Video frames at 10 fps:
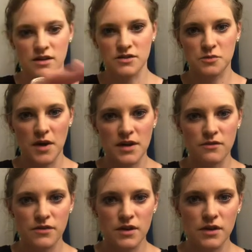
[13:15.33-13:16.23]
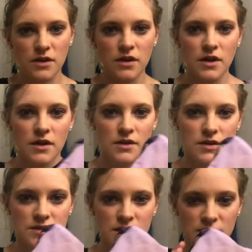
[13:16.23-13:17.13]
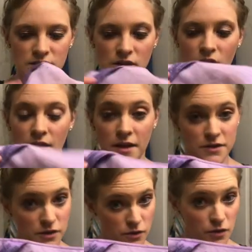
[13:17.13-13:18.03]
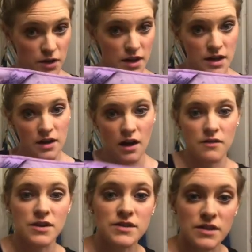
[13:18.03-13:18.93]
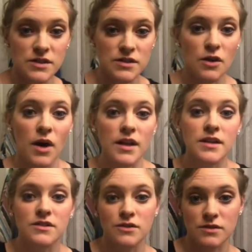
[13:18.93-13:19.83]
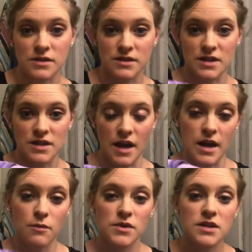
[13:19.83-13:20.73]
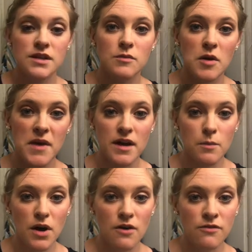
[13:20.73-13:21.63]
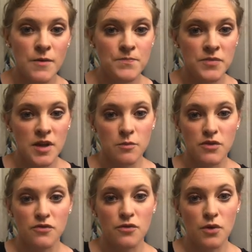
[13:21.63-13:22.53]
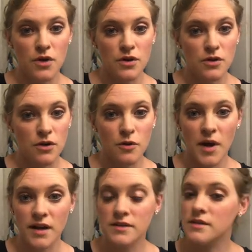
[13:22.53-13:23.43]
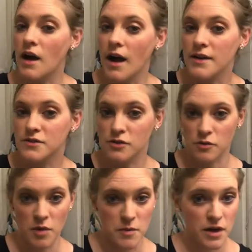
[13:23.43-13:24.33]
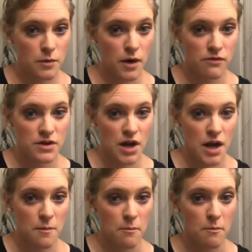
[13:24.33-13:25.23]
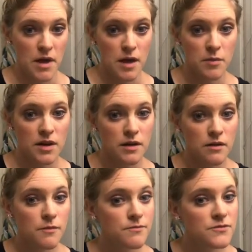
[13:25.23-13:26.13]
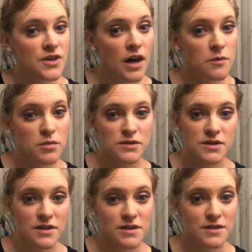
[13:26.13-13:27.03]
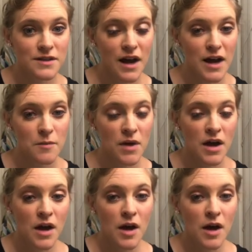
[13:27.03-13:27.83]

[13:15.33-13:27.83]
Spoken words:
a suede feel. This is a lot less exfoliating, obviously, so I like to use this at night when I take my makeup off. Before Norwex, I took my makeup off at night maybe 10% of the time,